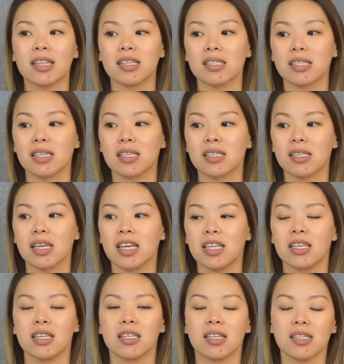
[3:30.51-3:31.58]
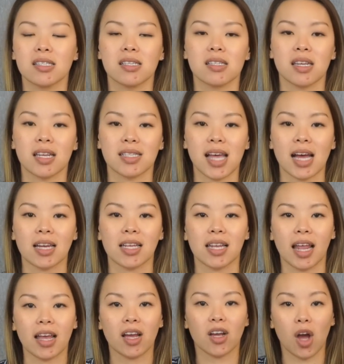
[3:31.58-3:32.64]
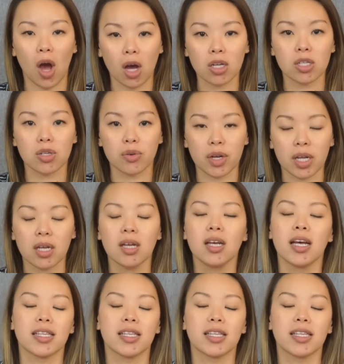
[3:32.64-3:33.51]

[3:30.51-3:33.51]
This is in this isn't exactly like Conjuring.